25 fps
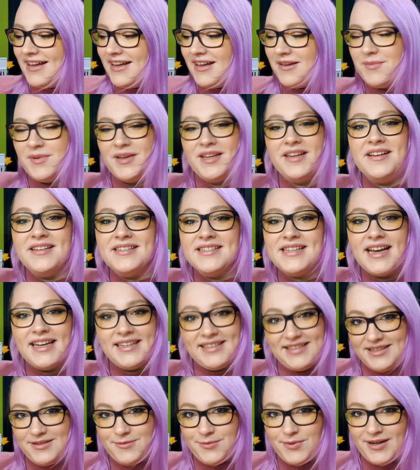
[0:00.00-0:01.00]
because I
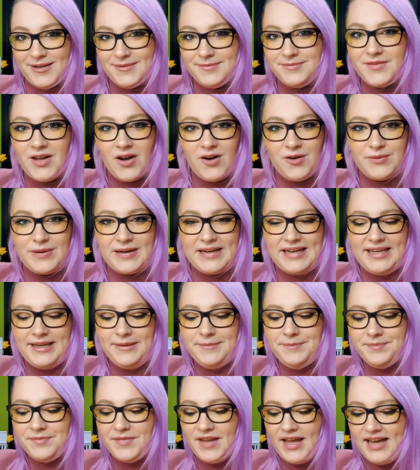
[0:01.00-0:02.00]
did one already
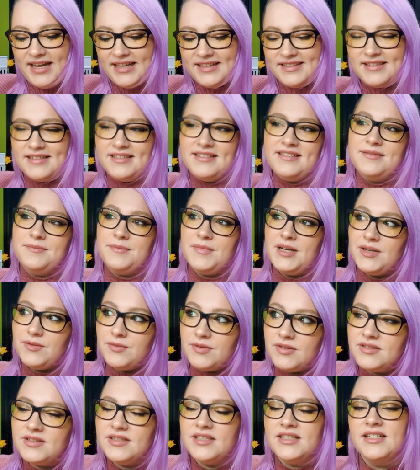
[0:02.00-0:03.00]
and my
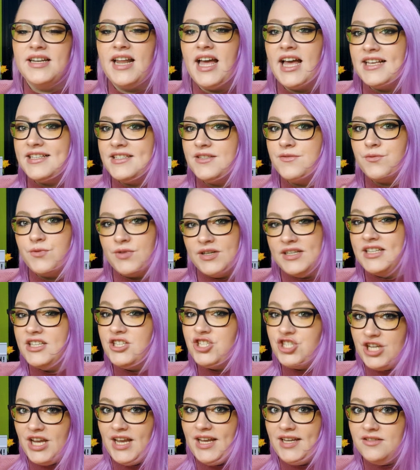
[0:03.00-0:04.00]
routine hasn't really
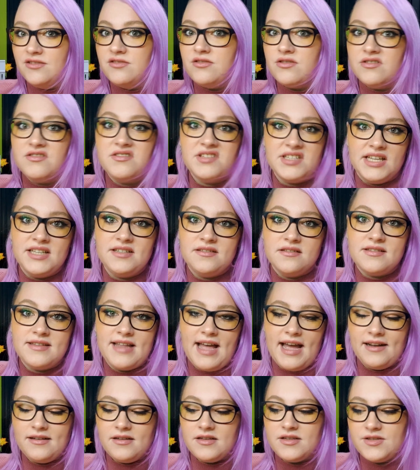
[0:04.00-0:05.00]
changed since
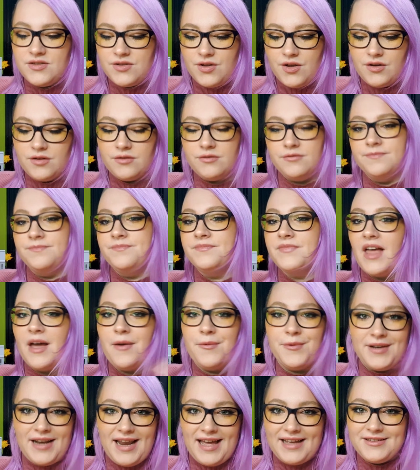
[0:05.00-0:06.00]
then, so I
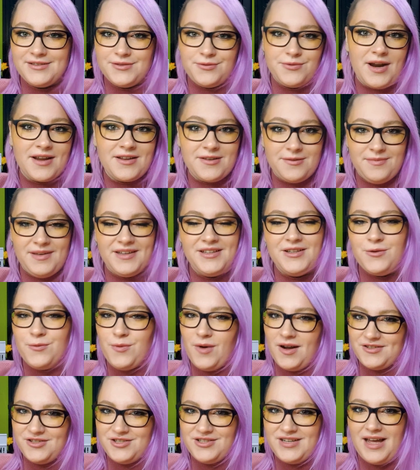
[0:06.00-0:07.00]
would like to recommend you
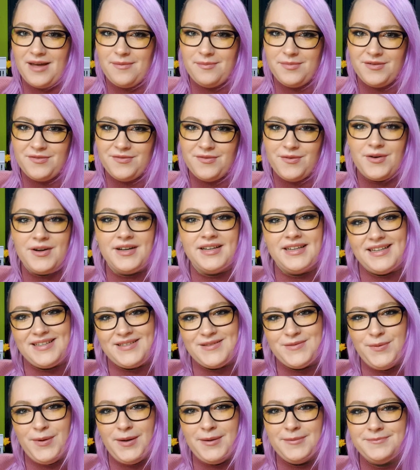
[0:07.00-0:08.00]
watch that before this
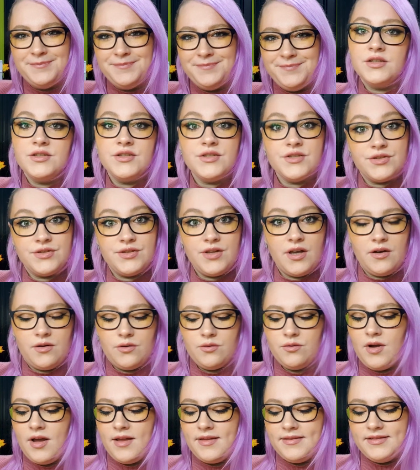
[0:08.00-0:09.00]
one.
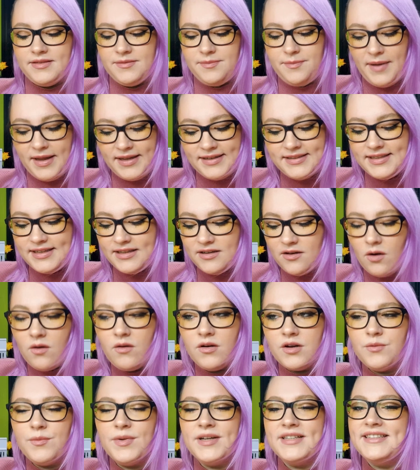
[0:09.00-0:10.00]
So, depending
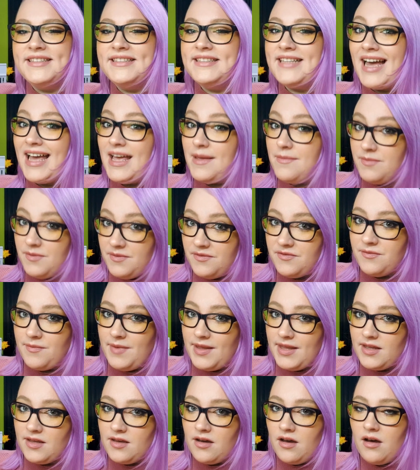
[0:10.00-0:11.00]
on what type of
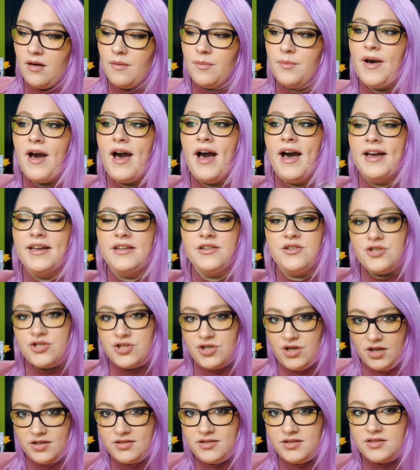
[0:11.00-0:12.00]
makeup I
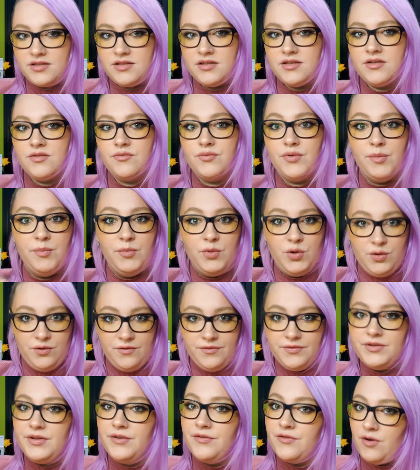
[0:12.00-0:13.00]
just
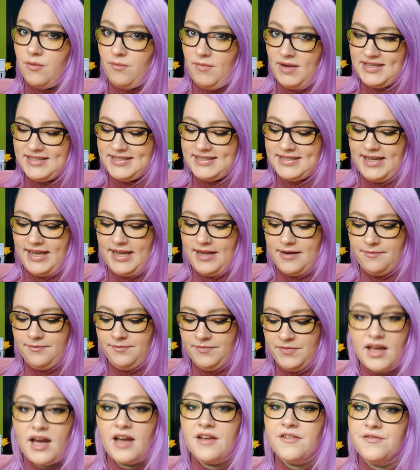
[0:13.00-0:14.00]
removed from my skin,
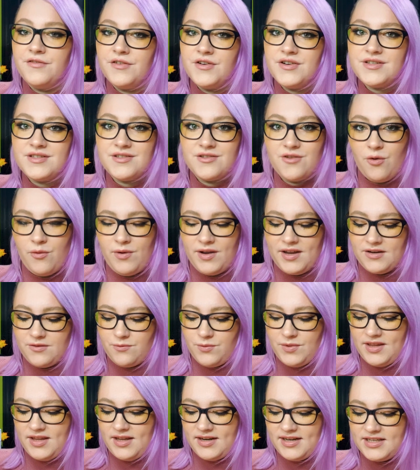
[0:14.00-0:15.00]
I first go in
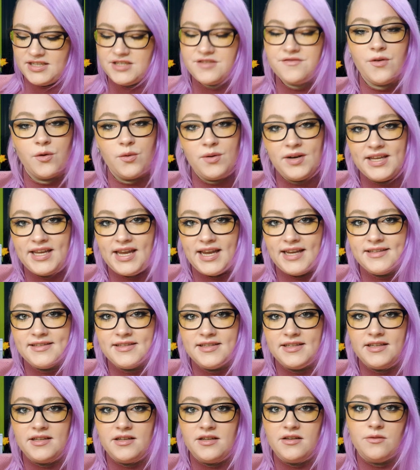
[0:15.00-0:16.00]
with an
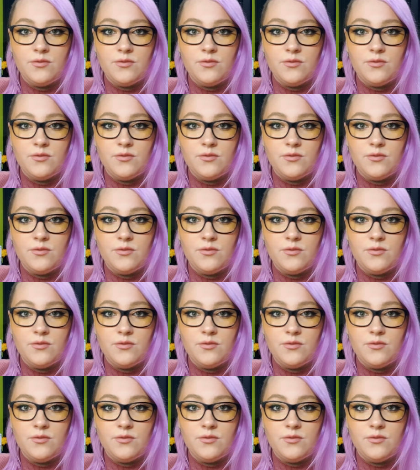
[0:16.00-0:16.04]
exfoliating